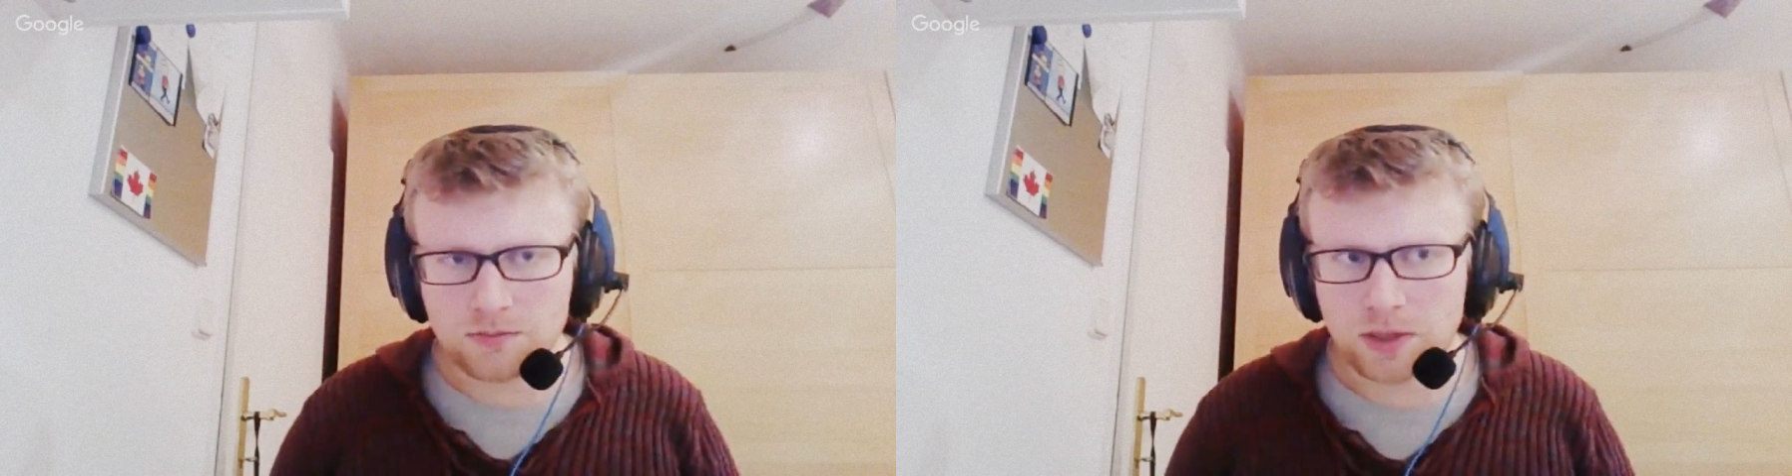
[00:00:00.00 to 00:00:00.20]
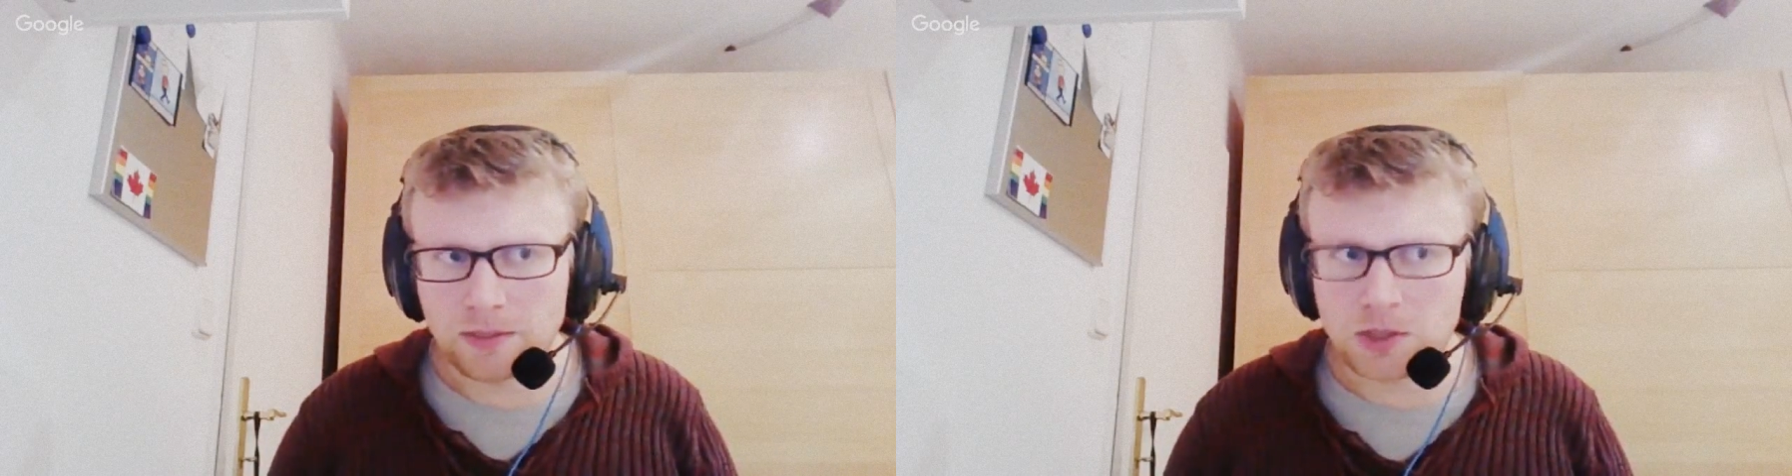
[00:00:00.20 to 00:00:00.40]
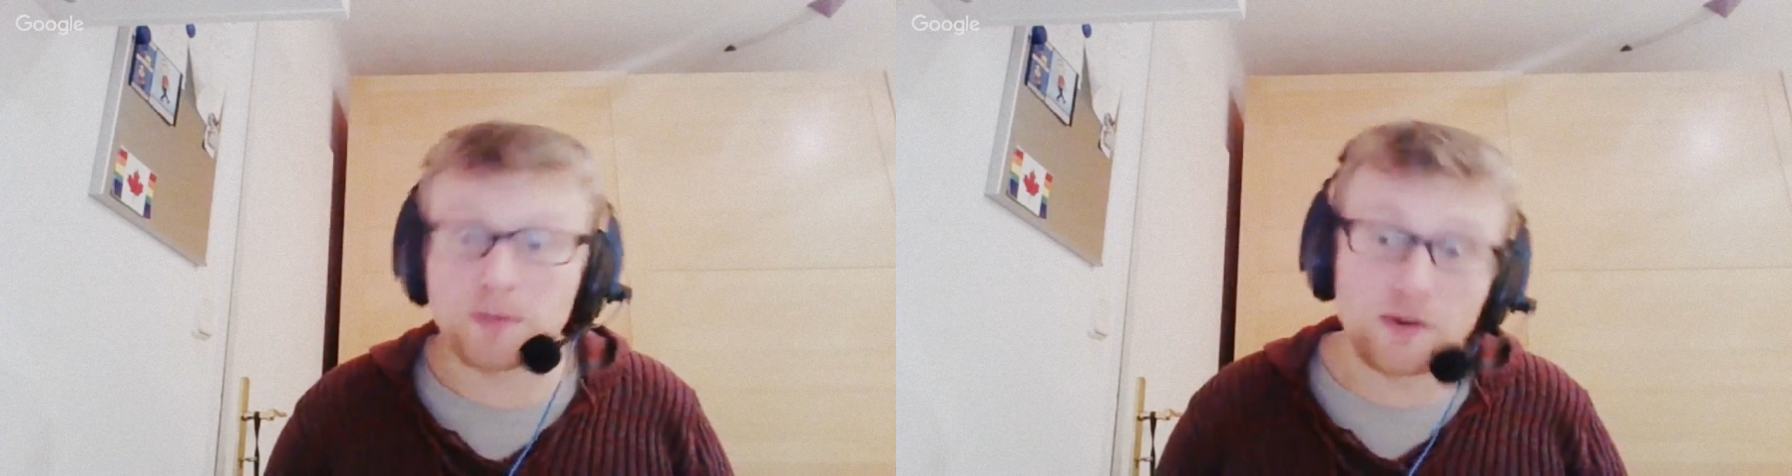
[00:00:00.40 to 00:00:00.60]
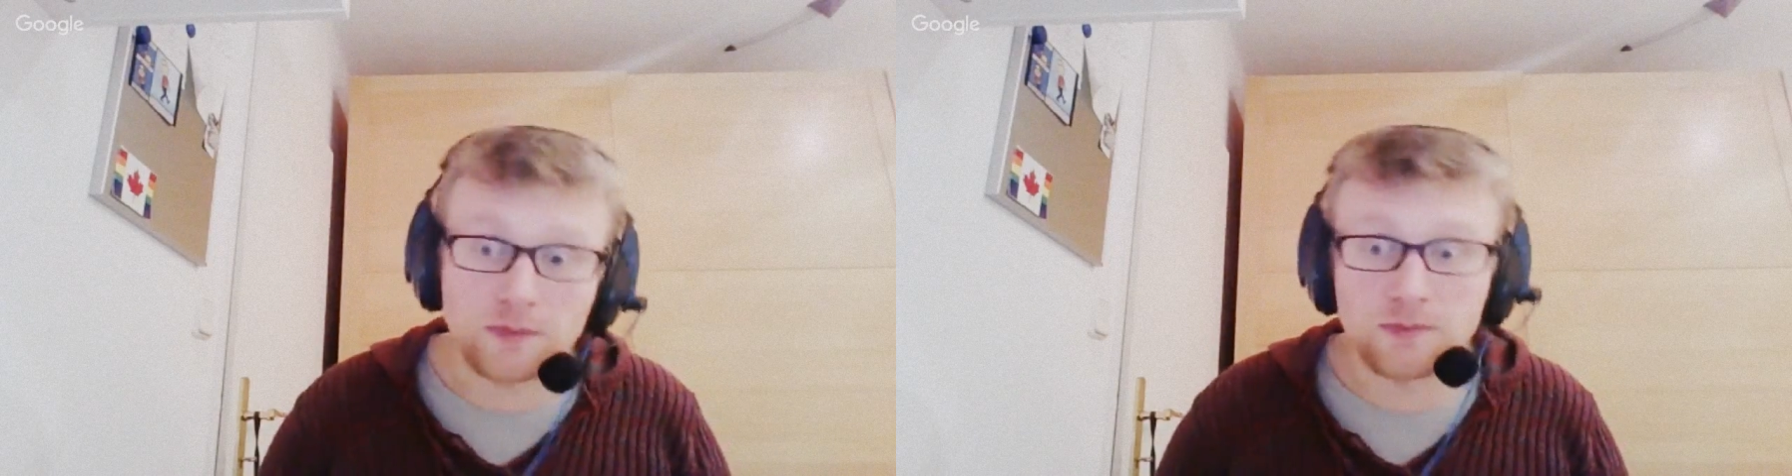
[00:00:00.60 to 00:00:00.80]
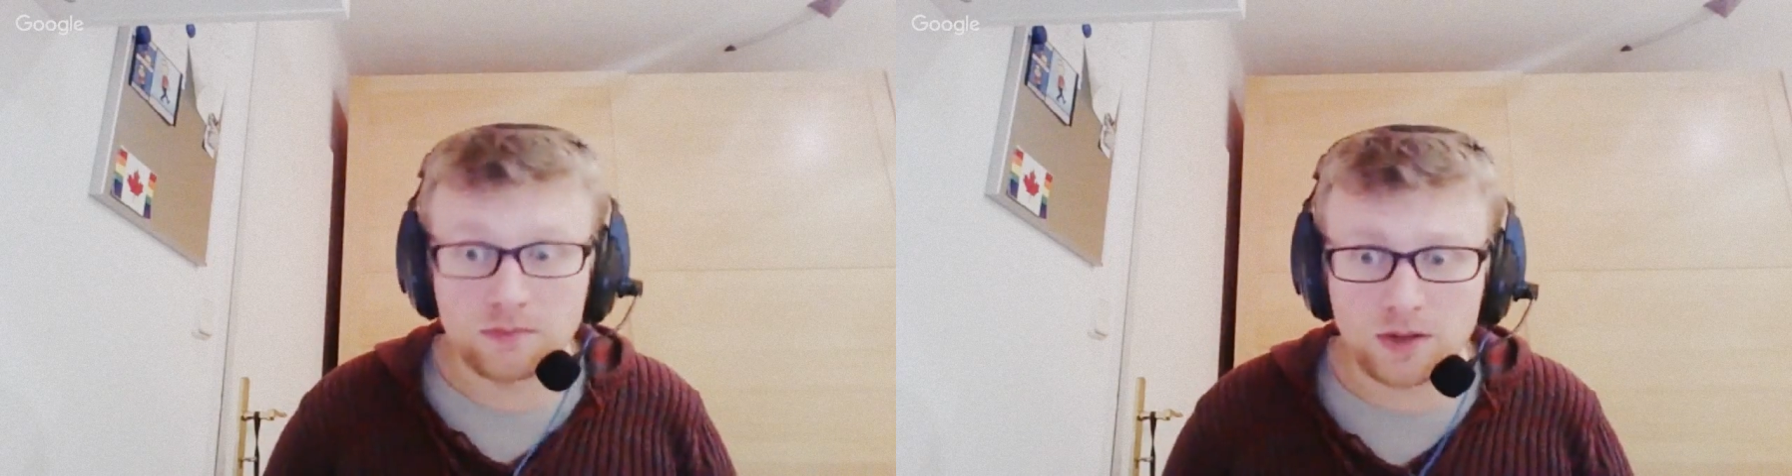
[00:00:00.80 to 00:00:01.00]
pretty much, apart
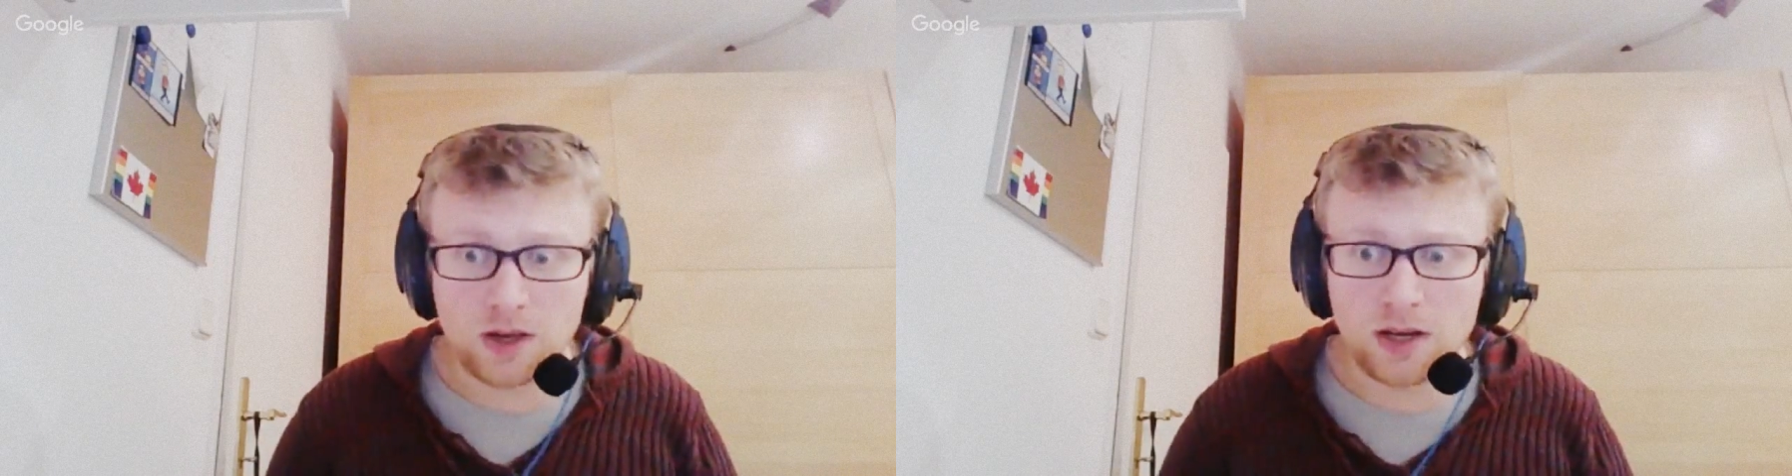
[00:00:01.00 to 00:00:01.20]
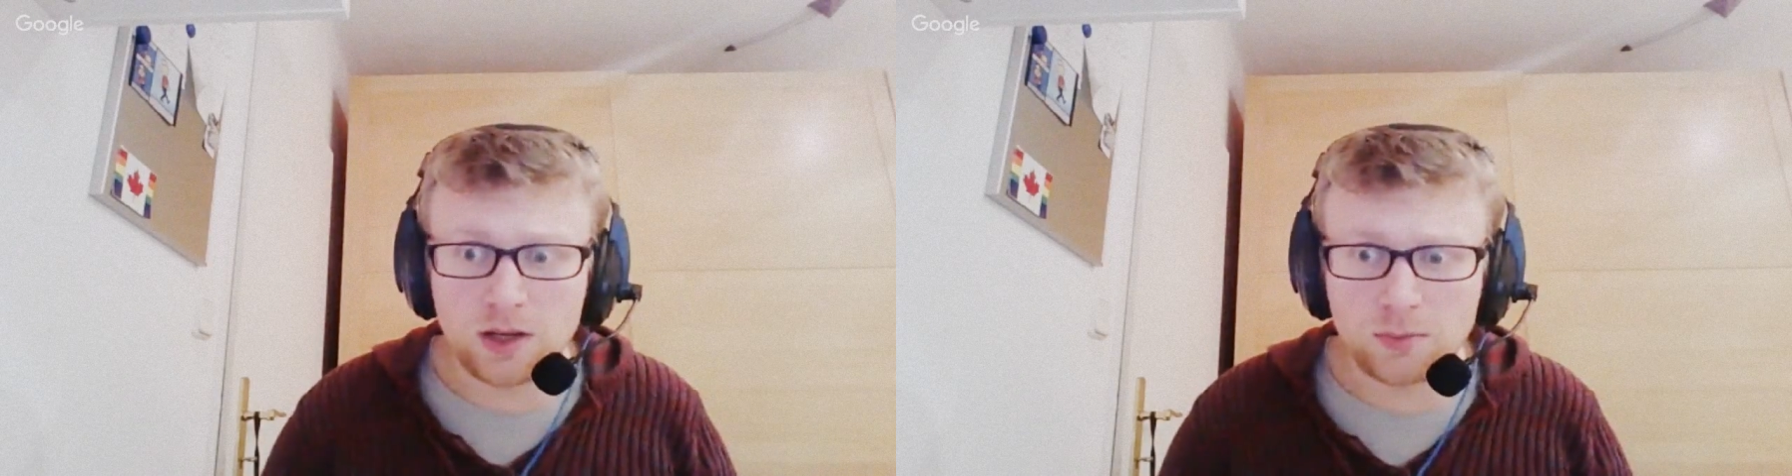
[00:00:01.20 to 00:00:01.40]
from early on